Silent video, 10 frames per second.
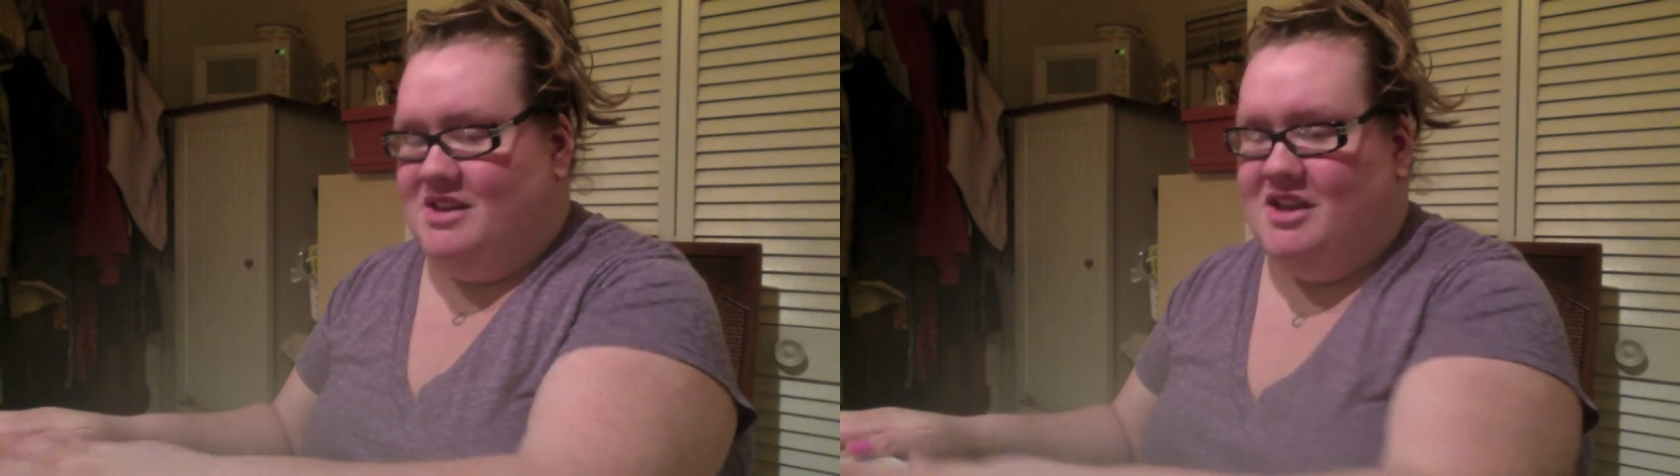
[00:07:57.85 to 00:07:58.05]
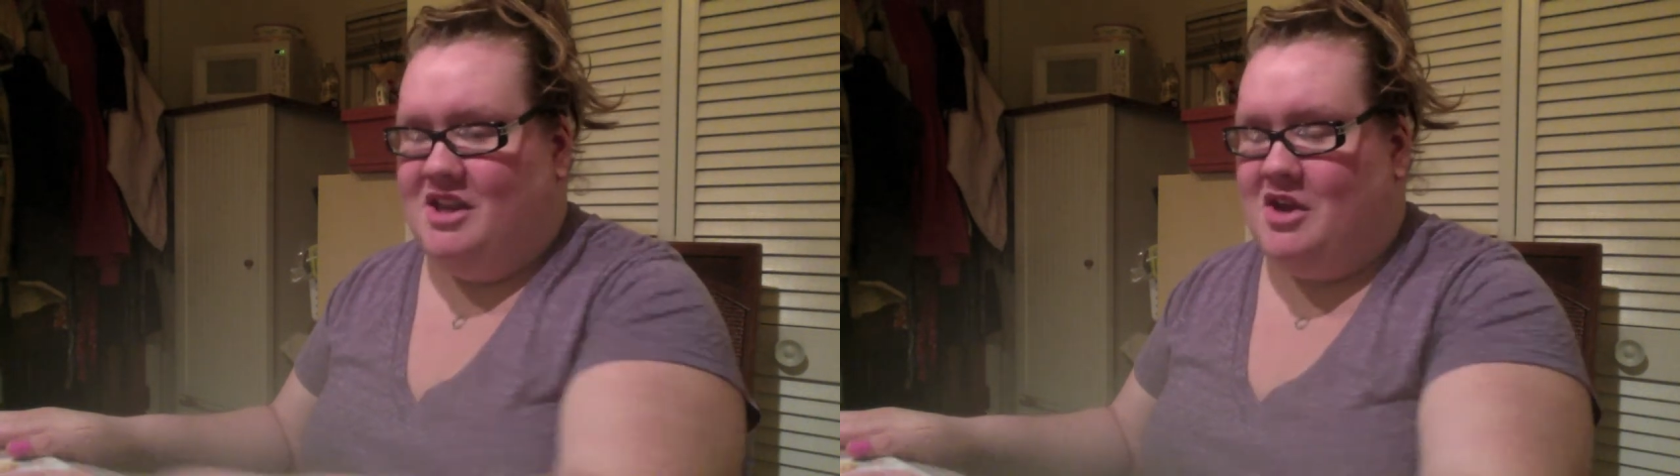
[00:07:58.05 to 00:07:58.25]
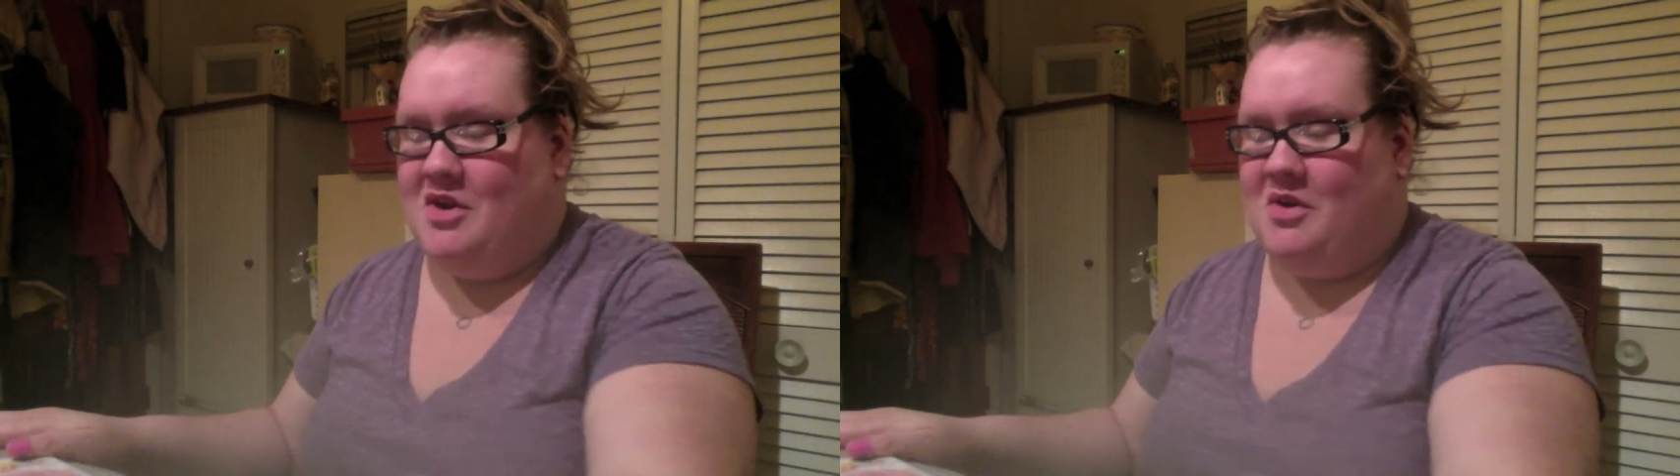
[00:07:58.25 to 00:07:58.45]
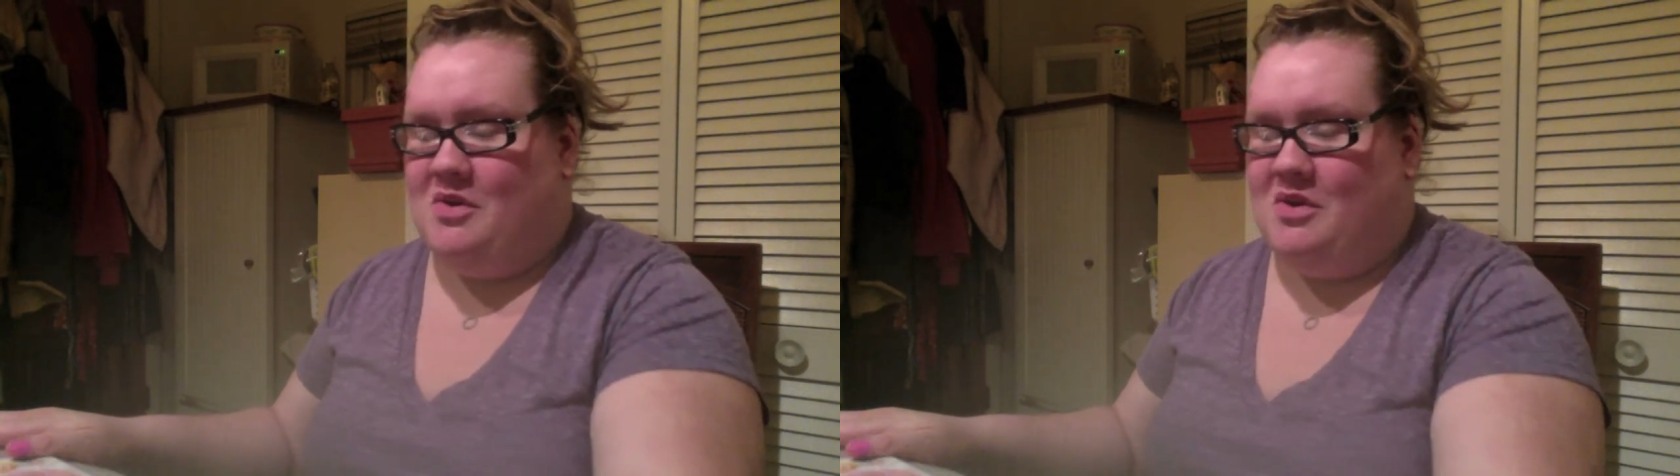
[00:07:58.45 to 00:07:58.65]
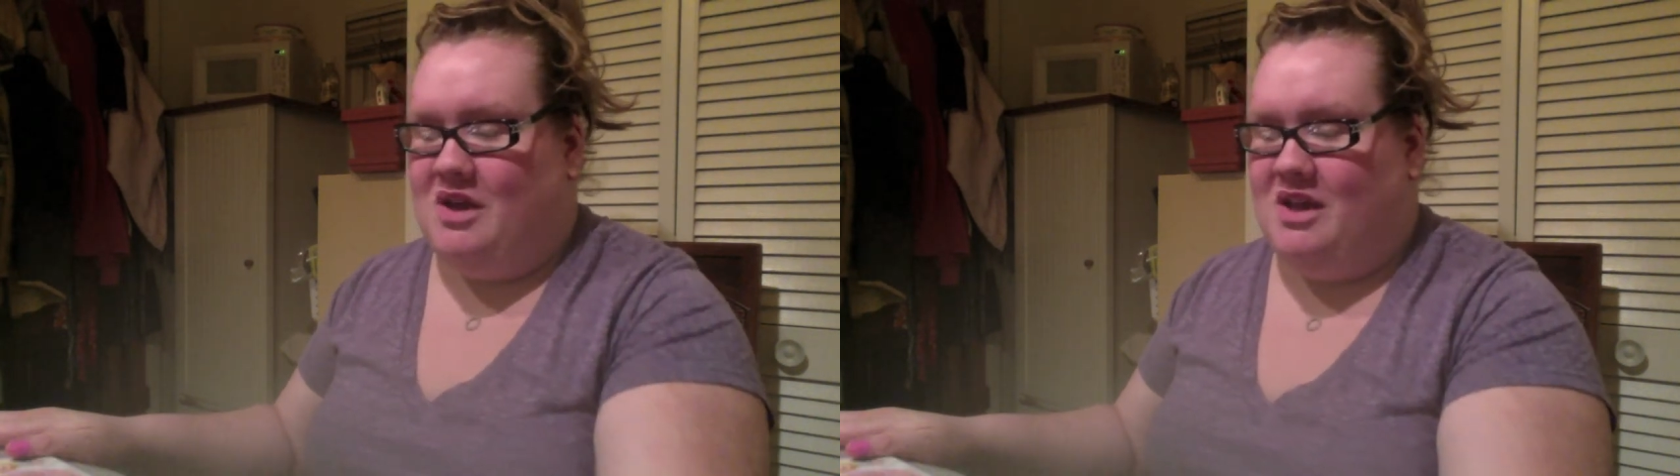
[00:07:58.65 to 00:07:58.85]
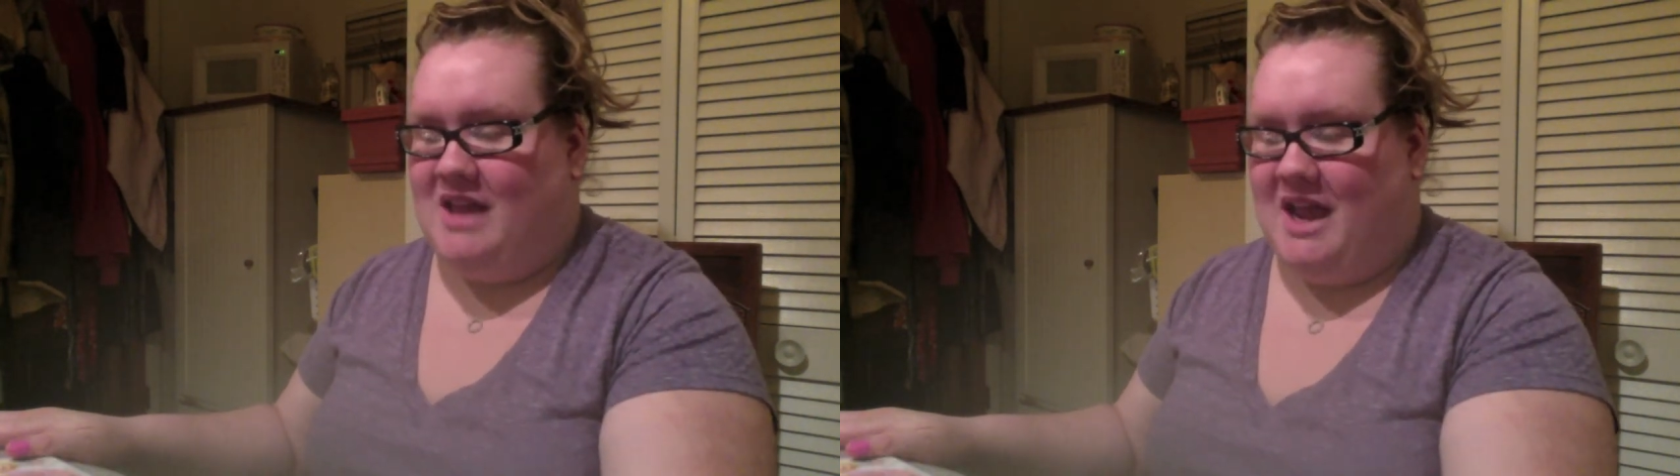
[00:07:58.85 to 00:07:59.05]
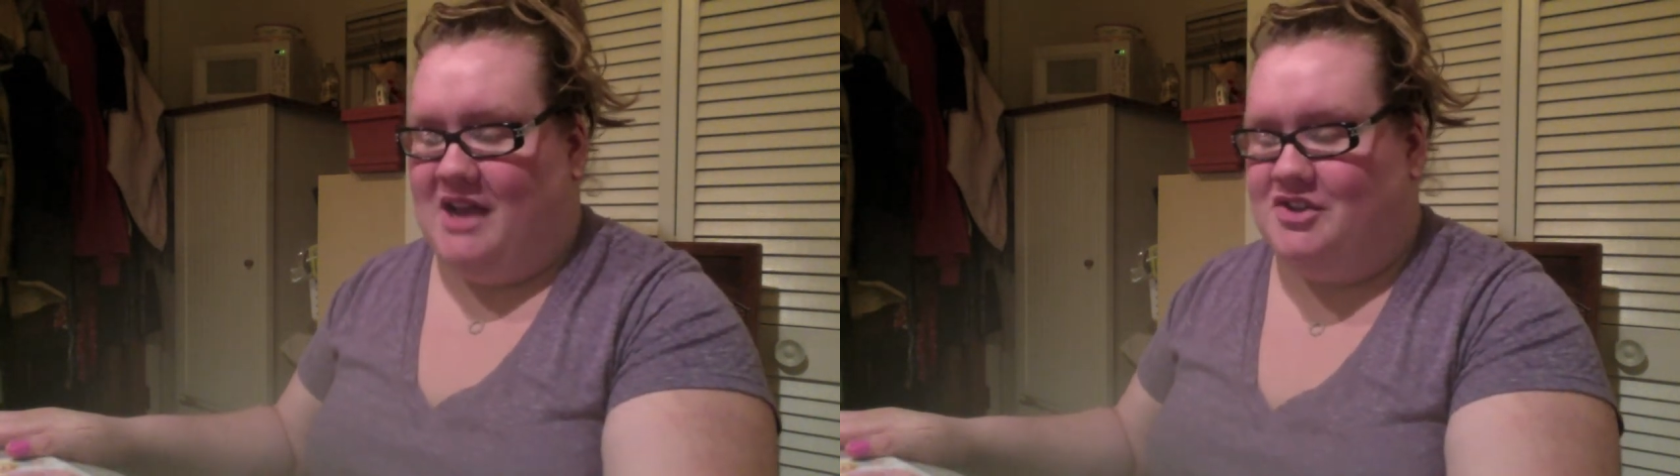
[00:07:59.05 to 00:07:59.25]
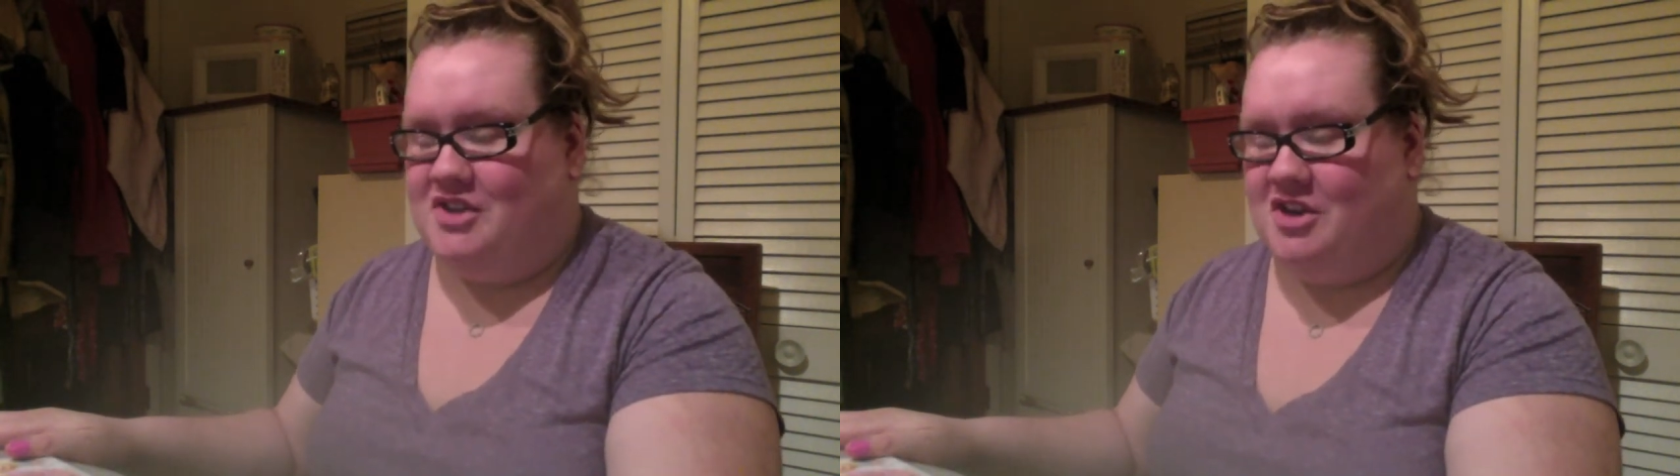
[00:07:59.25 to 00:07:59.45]
you know,
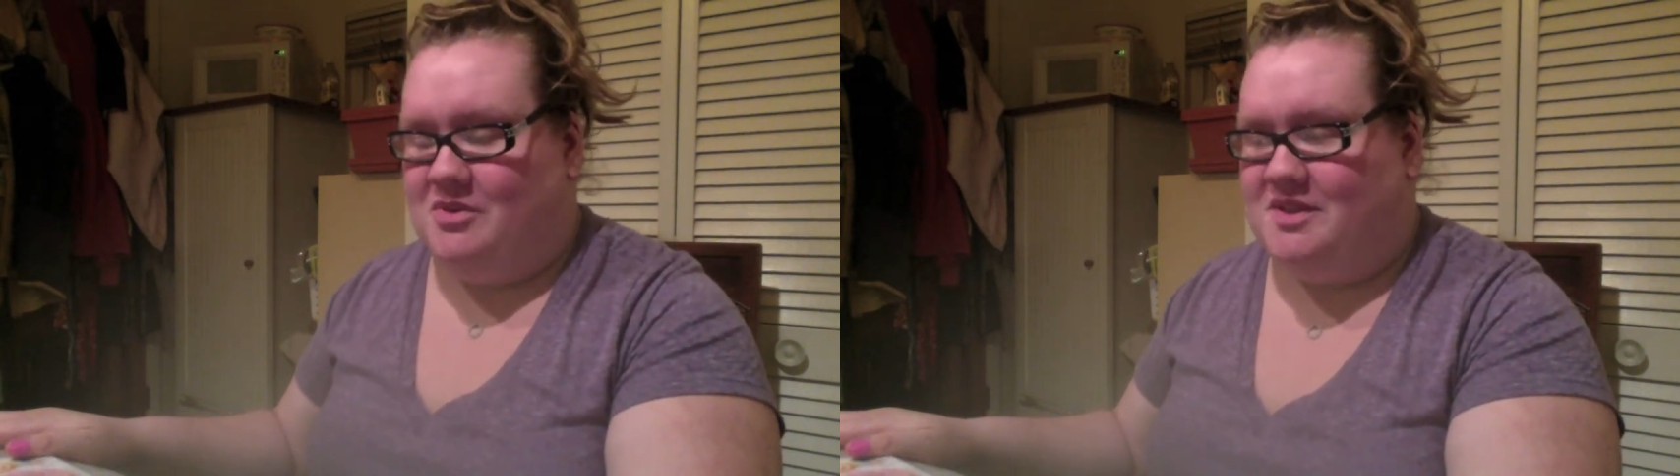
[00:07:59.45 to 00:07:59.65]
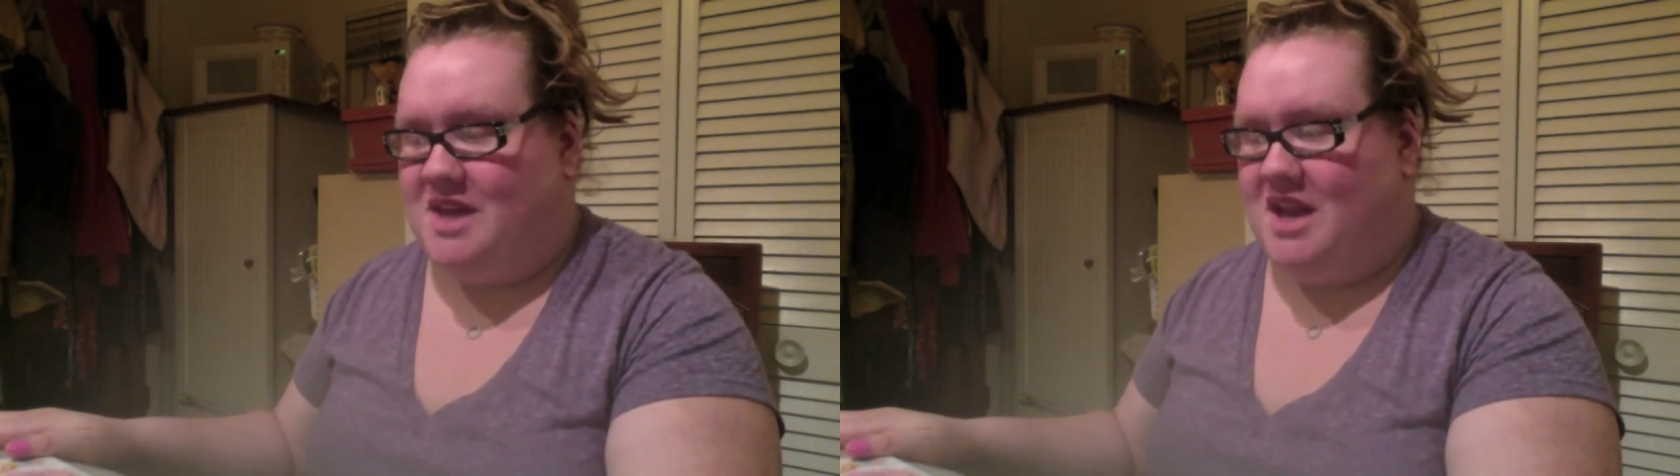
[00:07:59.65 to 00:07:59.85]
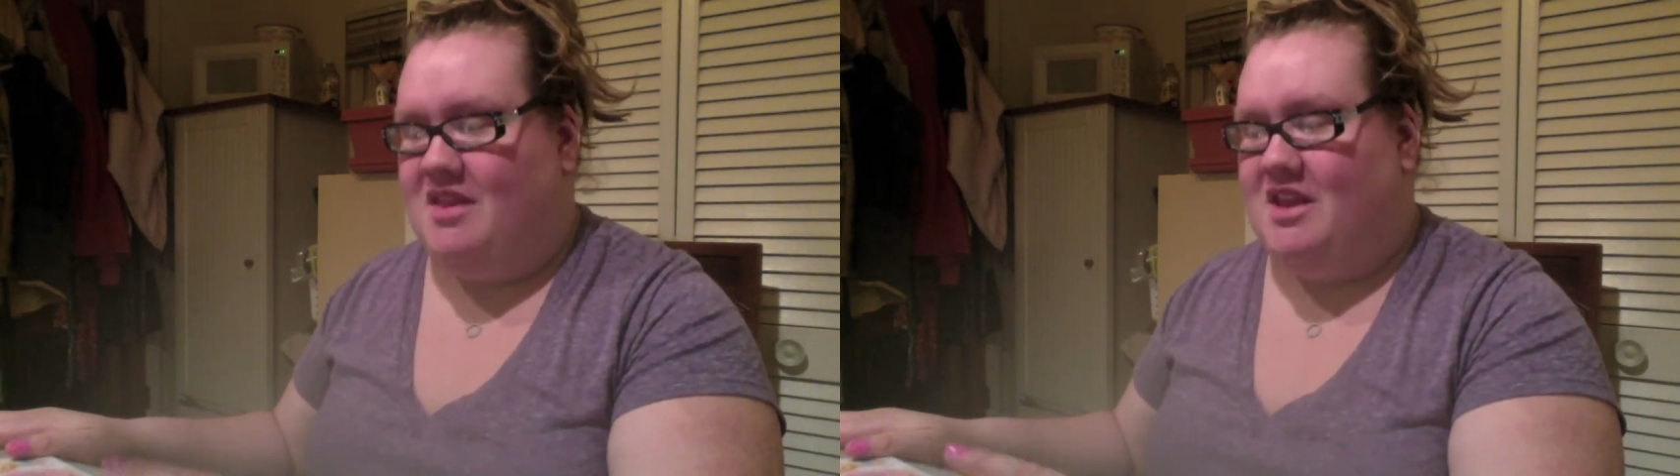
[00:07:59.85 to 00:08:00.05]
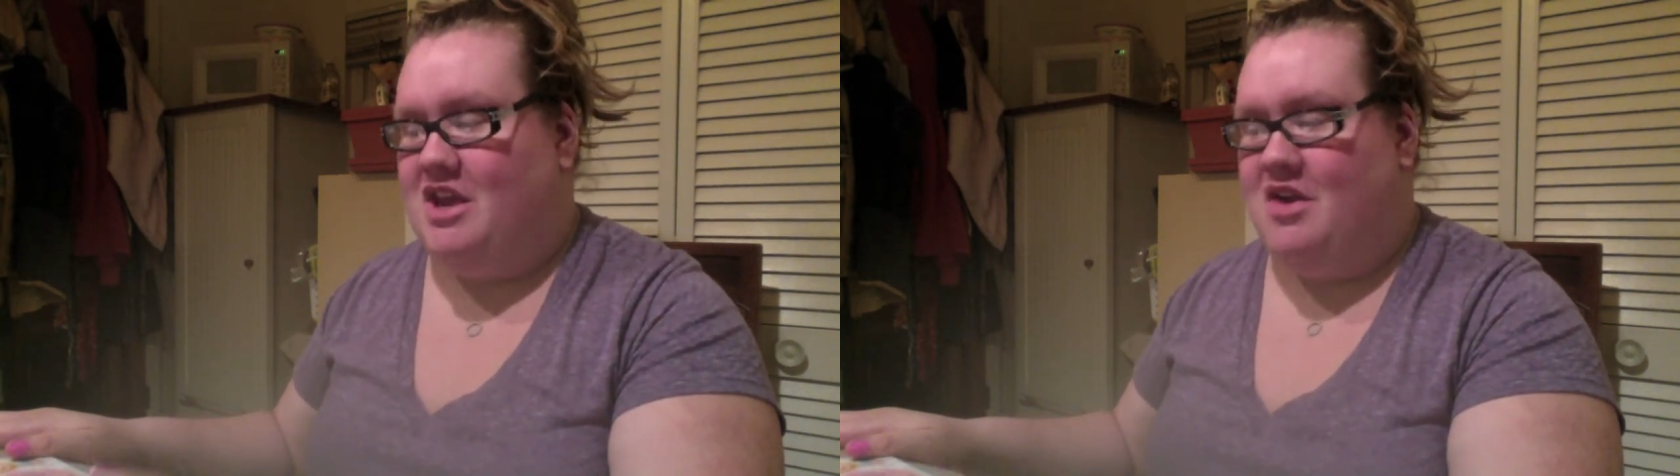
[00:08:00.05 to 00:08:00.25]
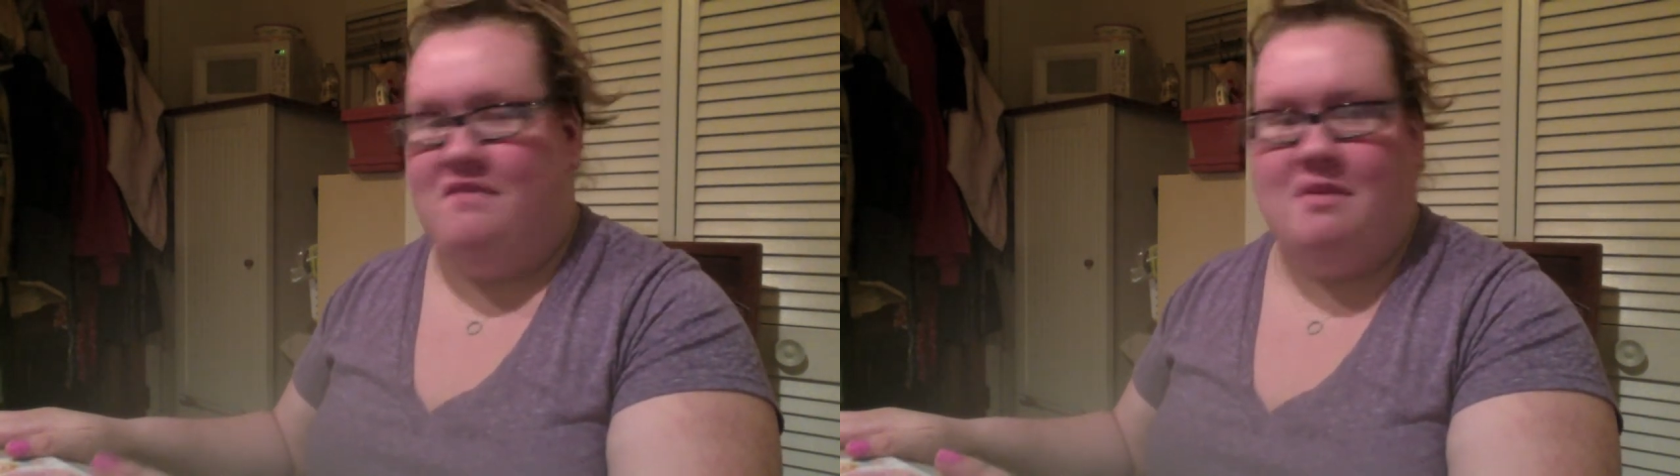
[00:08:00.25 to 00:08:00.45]
last year was kind of the year of the